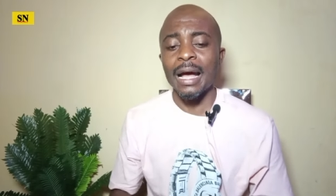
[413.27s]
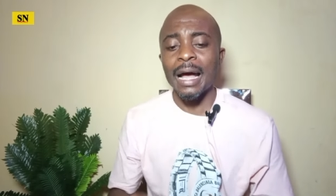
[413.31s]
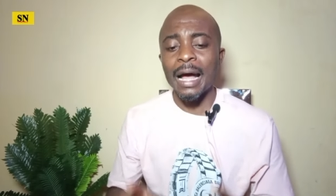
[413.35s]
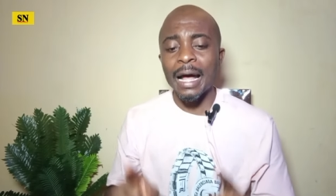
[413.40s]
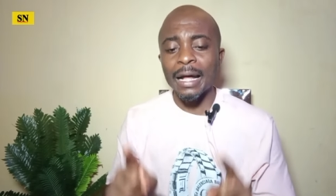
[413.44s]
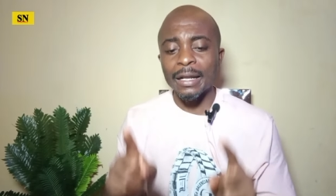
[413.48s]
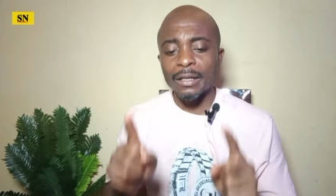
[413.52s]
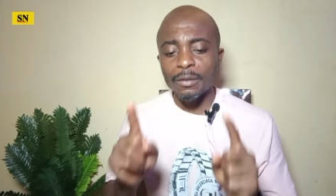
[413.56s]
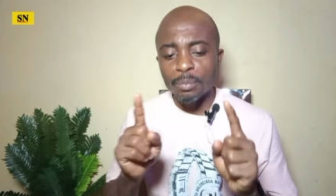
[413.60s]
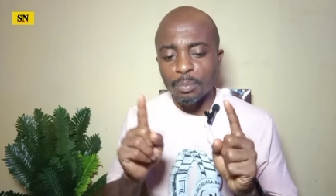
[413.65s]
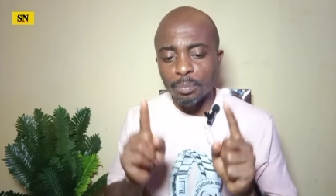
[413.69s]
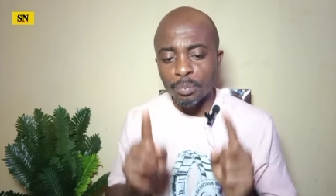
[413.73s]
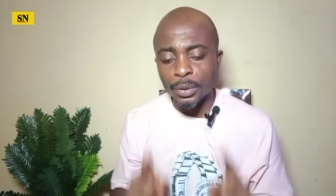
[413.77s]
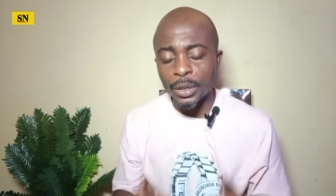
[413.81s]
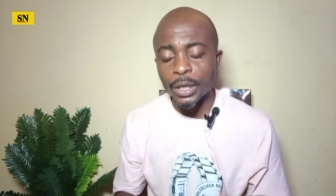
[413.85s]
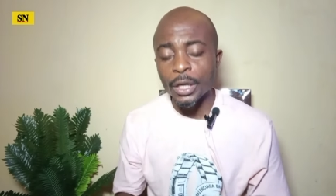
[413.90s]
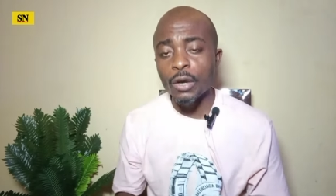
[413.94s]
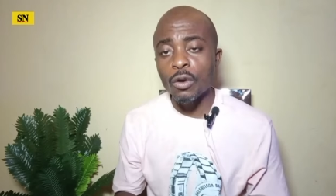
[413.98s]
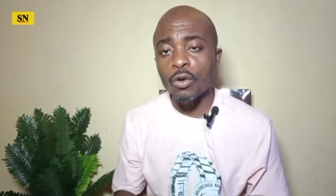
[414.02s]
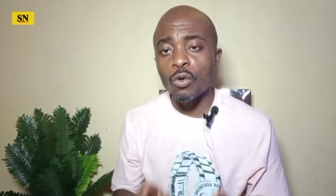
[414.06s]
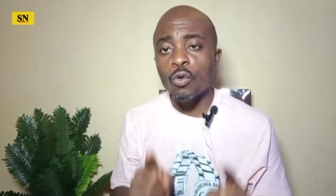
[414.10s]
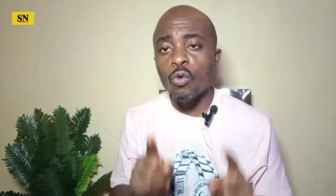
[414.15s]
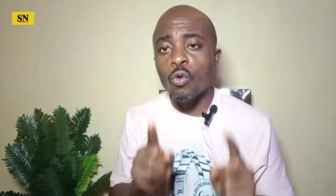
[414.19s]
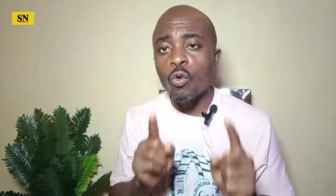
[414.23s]
and
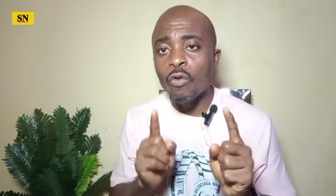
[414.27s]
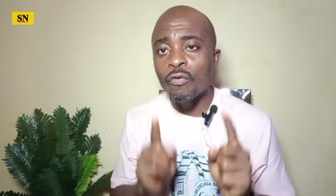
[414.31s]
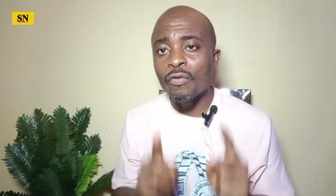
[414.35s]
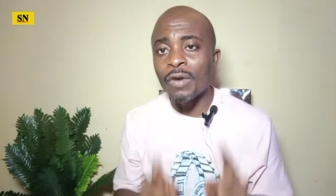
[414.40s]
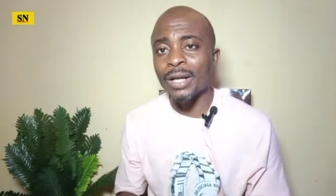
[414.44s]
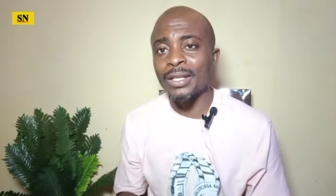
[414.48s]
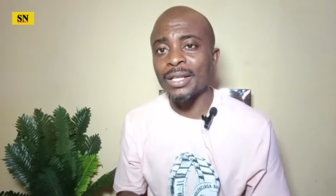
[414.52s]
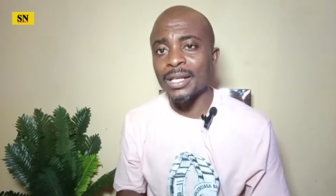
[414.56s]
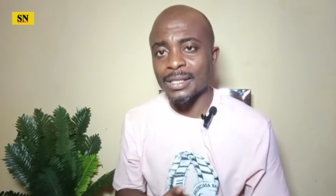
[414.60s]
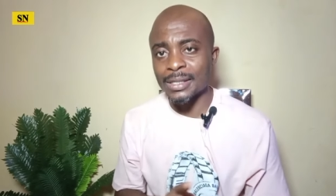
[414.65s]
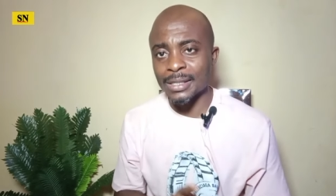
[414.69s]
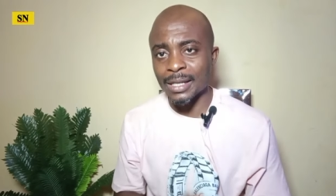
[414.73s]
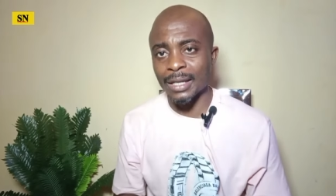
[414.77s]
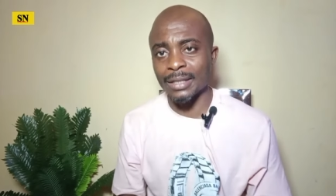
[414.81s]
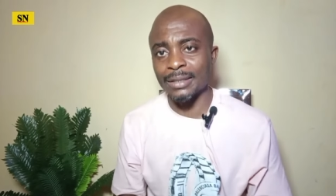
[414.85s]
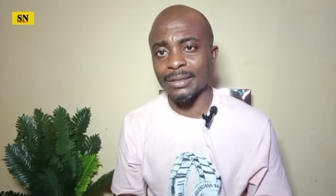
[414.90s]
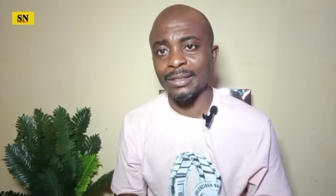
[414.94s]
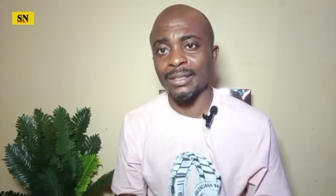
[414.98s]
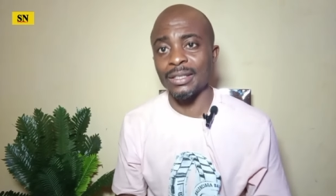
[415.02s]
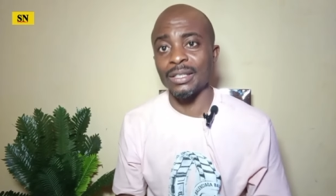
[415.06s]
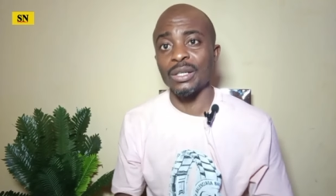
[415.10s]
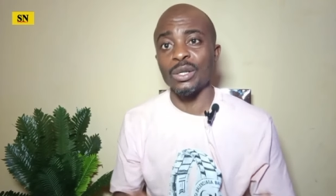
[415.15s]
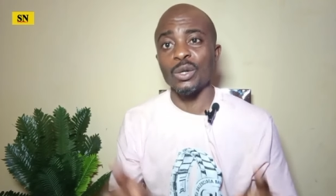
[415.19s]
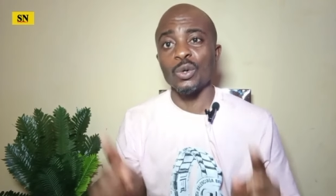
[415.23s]
pray over the sand
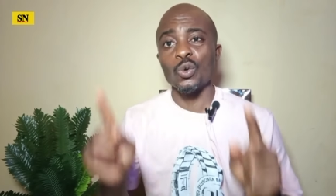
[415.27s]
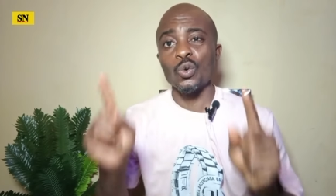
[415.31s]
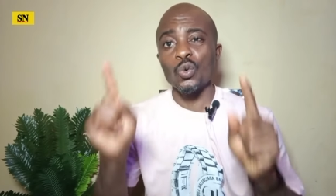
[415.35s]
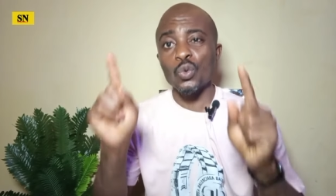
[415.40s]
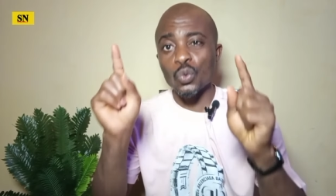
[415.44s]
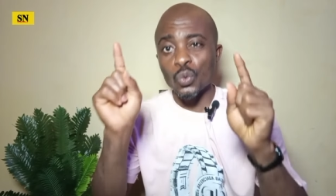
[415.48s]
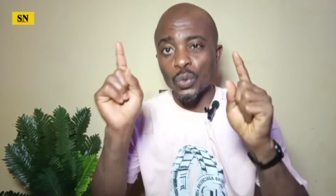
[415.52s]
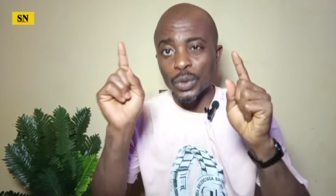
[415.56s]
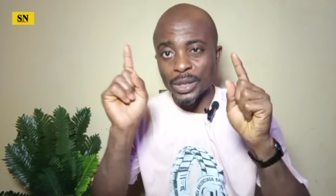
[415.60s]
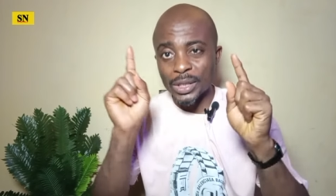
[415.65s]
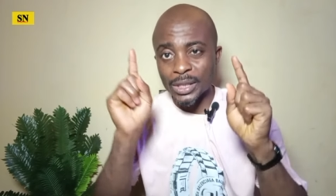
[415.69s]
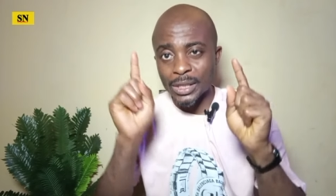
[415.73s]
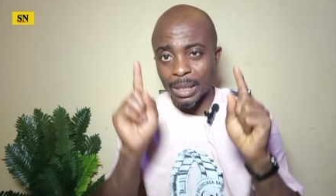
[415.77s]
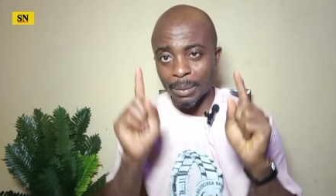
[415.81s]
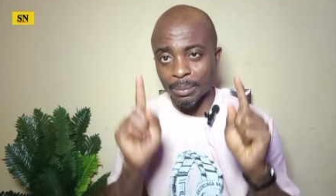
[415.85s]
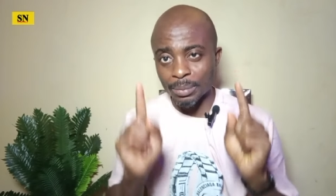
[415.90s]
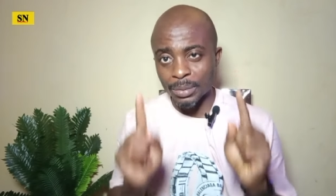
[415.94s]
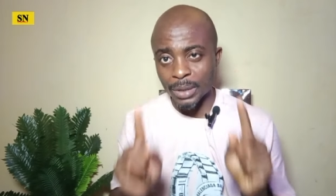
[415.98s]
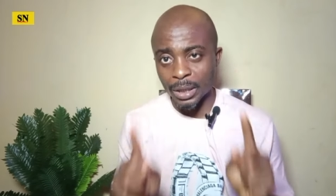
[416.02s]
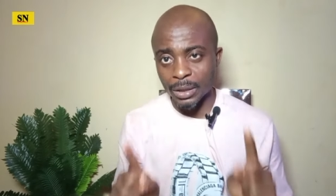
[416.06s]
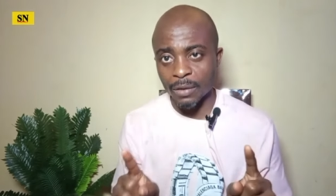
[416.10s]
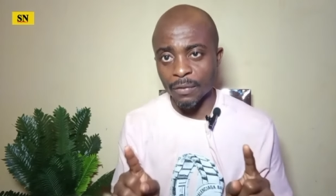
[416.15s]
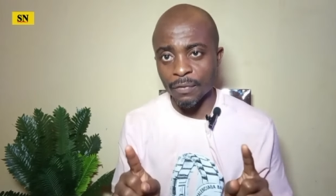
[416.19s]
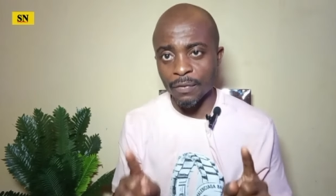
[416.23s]
with Psalm
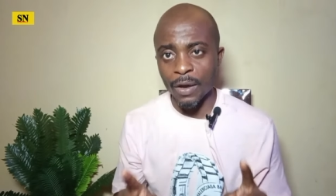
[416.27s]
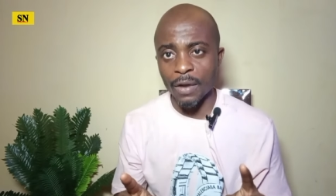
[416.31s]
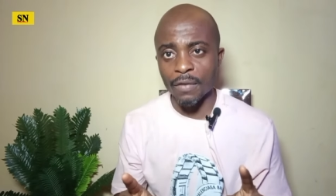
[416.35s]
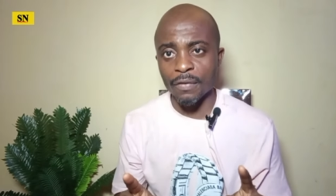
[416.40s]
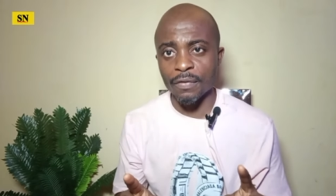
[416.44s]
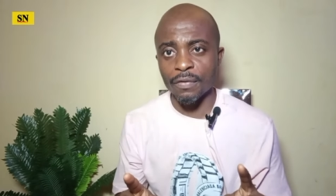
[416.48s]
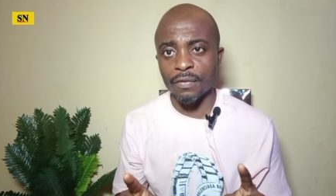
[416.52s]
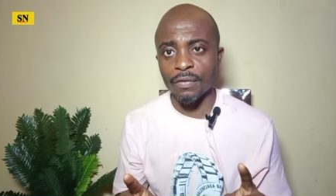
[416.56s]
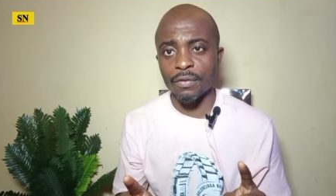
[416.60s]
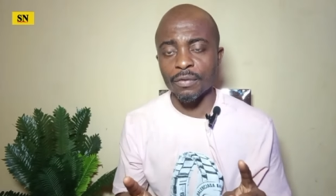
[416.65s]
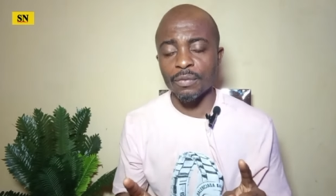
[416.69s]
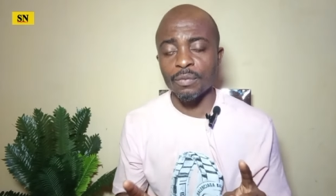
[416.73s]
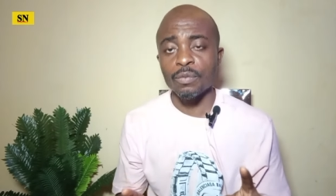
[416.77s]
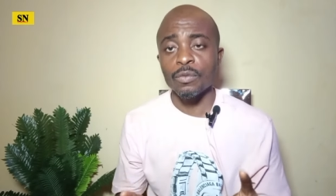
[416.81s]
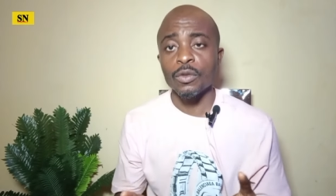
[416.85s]
35.